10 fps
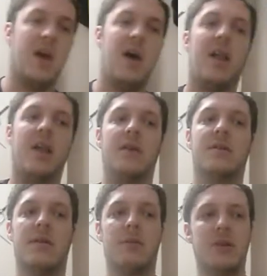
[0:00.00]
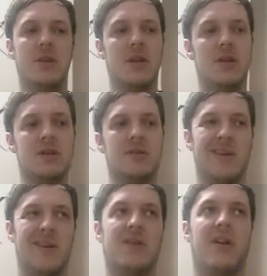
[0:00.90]
early or something, but, you know, just,
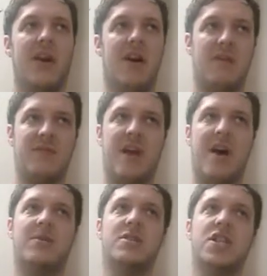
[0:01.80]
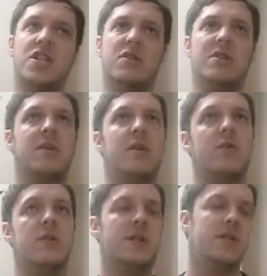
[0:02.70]
like, even, like, half an hour, just do something you
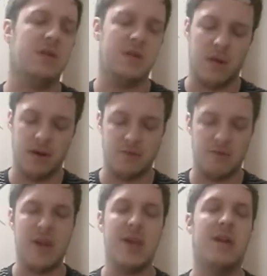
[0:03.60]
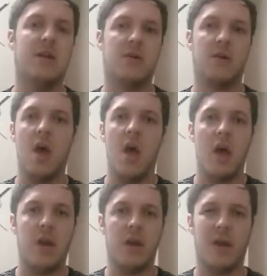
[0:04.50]
want to do, like, read, or,
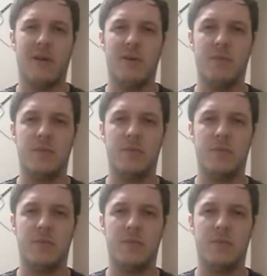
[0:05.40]
you know,